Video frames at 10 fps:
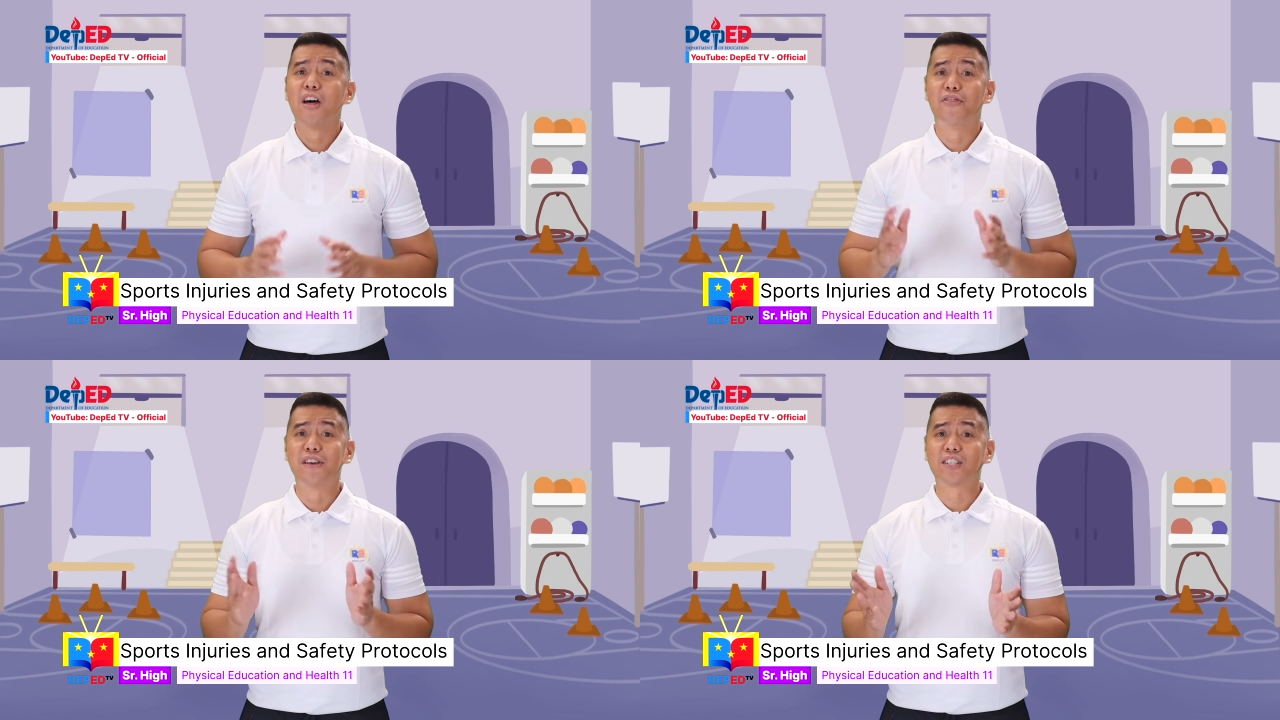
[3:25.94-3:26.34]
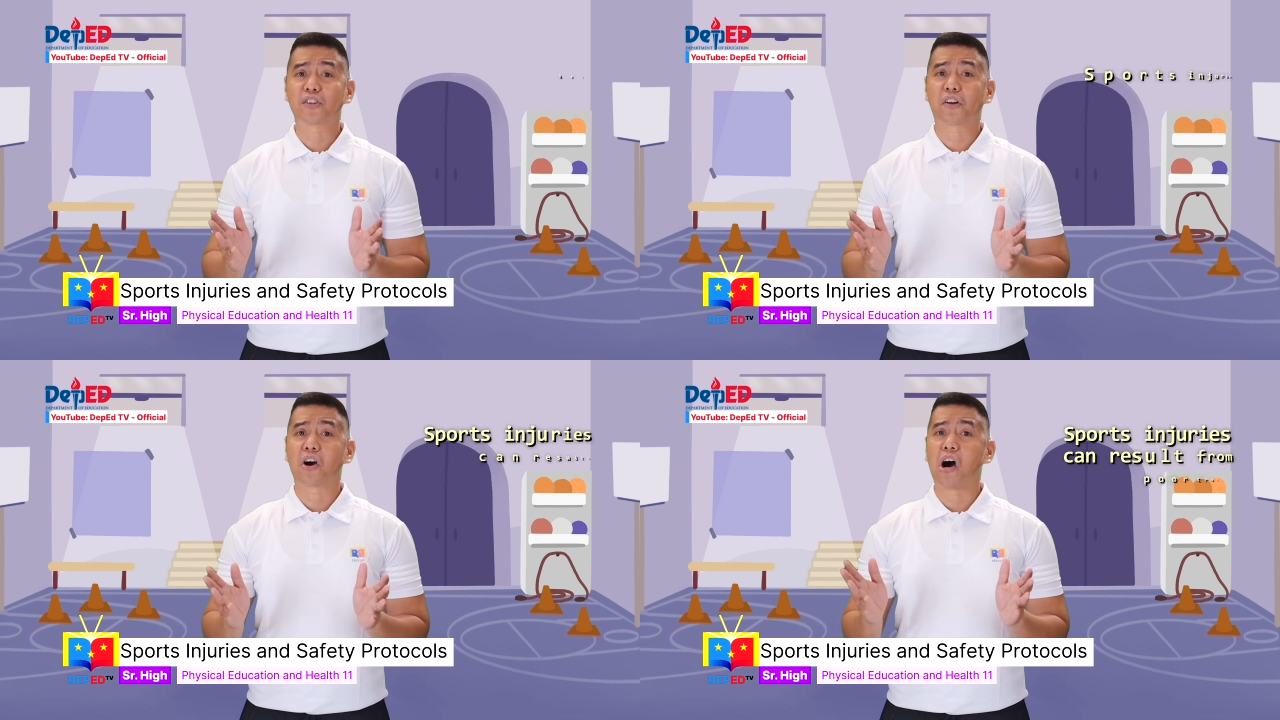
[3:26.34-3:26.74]
These
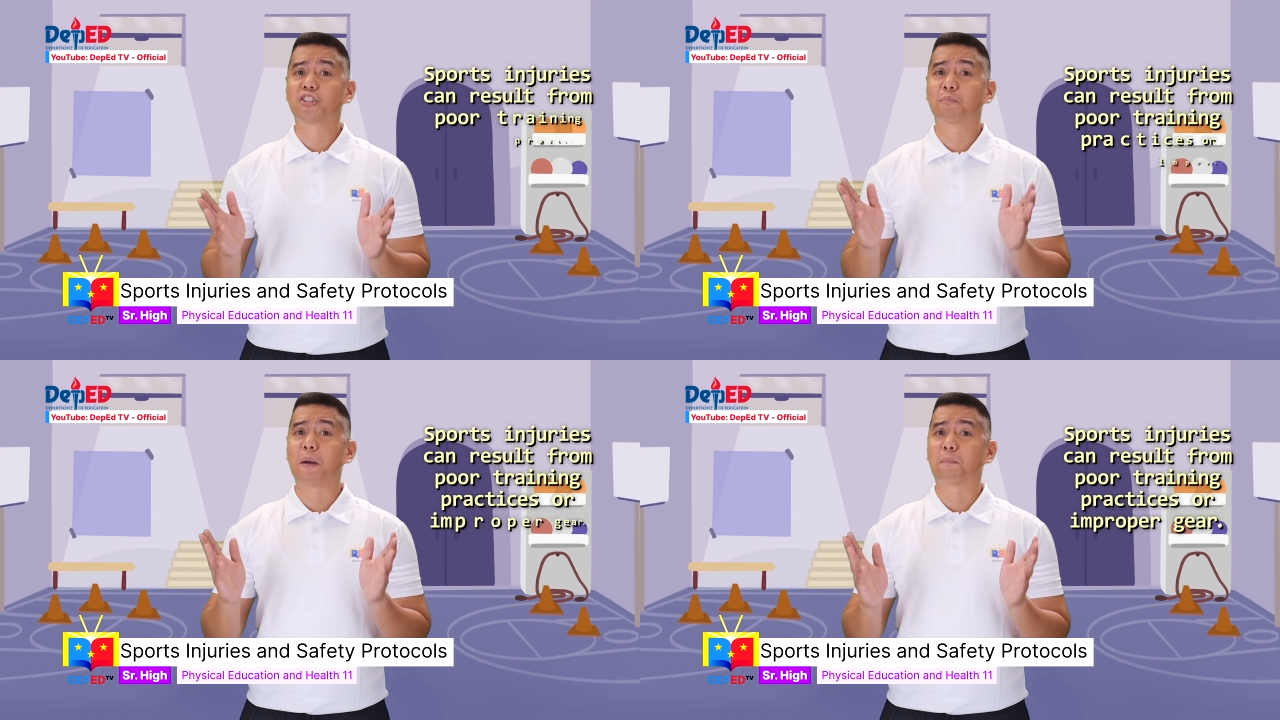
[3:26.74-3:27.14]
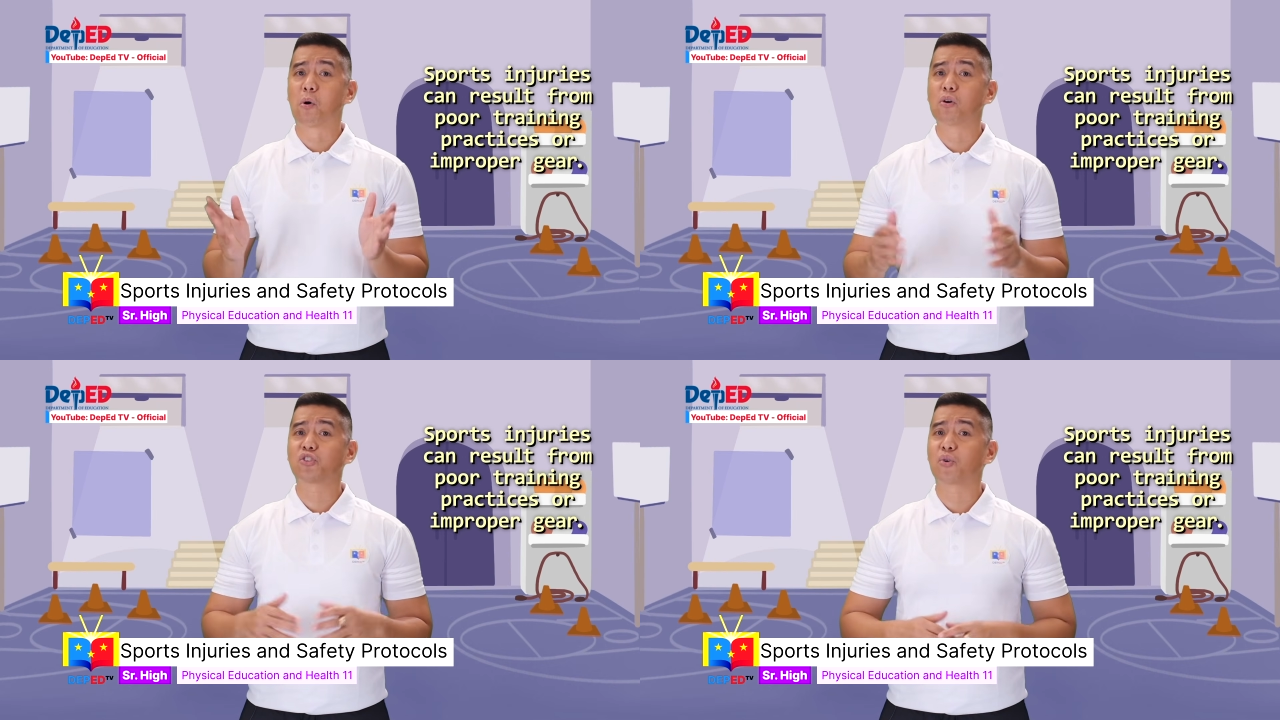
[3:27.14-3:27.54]
are caused by
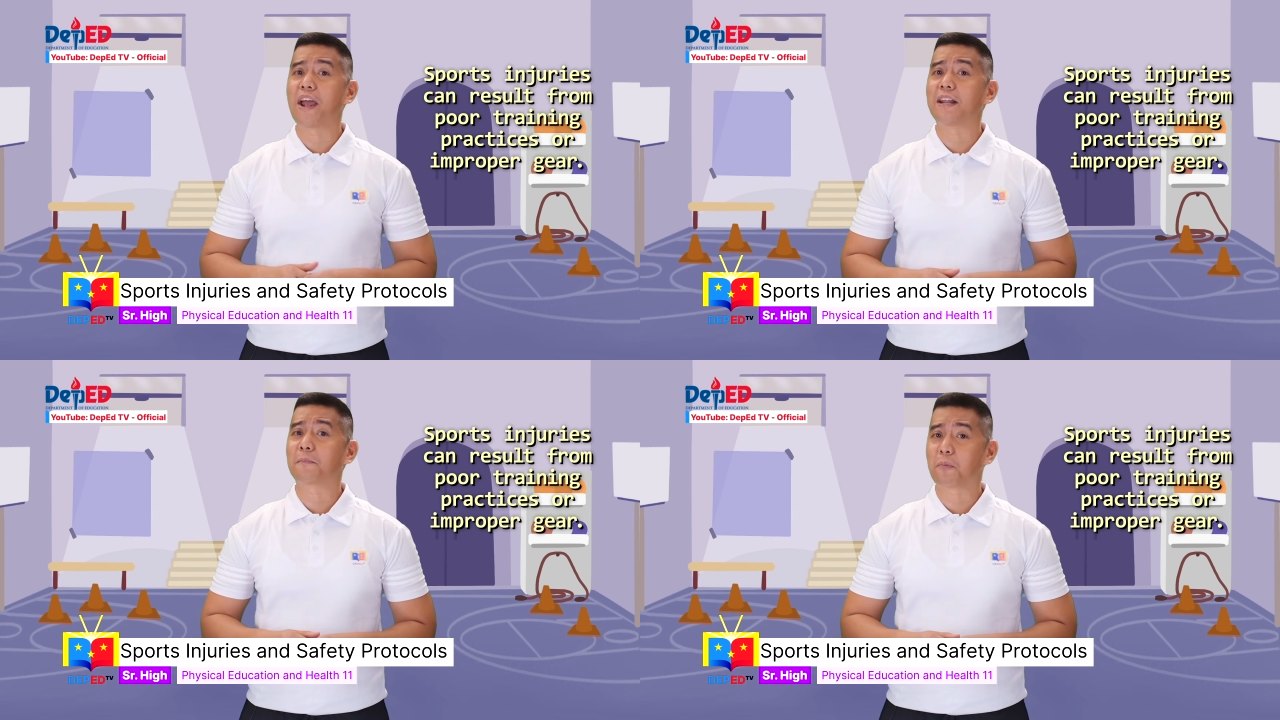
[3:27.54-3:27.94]
poor training